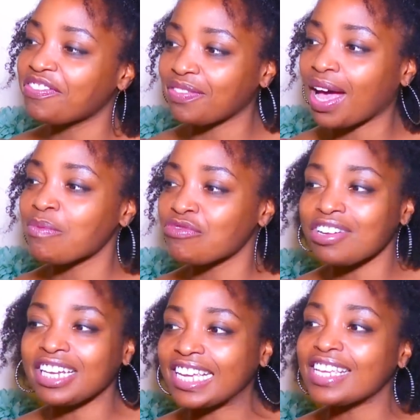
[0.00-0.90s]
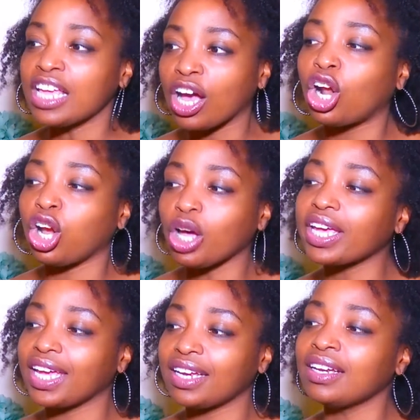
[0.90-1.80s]
I'm really
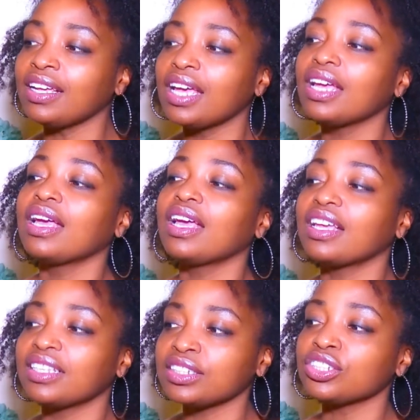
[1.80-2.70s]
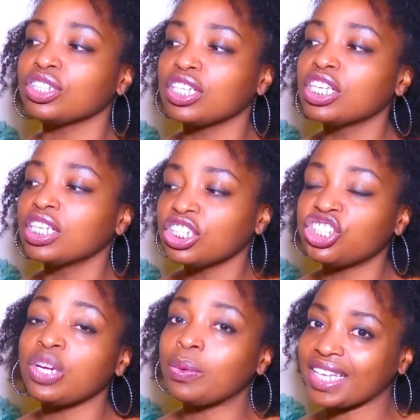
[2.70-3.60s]
clocking.
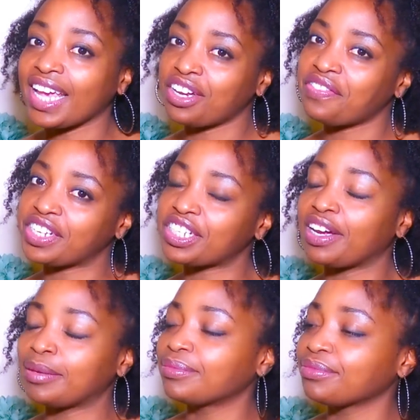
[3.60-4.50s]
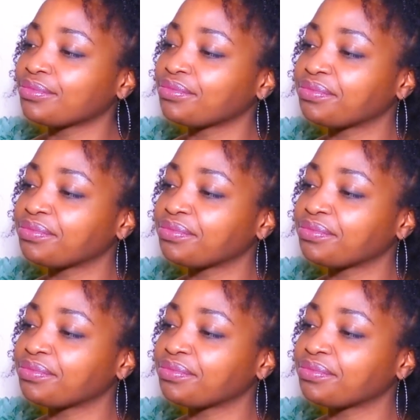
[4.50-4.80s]
She was ahead of her time.